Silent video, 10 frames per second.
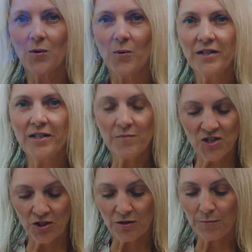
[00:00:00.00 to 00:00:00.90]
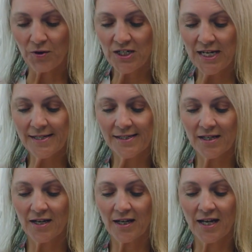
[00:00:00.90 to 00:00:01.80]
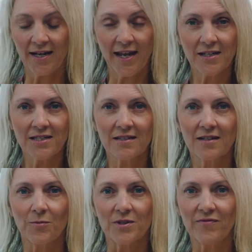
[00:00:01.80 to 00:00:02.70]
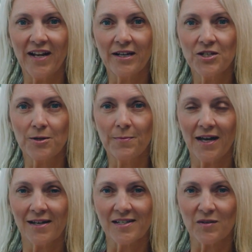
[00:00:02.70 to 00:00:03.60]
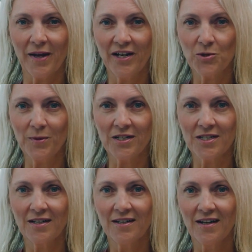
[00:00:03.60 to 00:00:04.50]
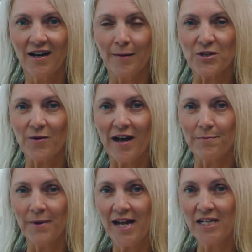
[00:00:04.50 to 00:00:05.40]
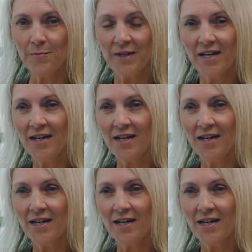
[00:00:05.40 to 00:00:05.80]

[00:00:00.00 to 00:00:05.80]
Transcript: Welcome to Boutiques Connect with Flagship Asset Management. I'm Joanne Baynham,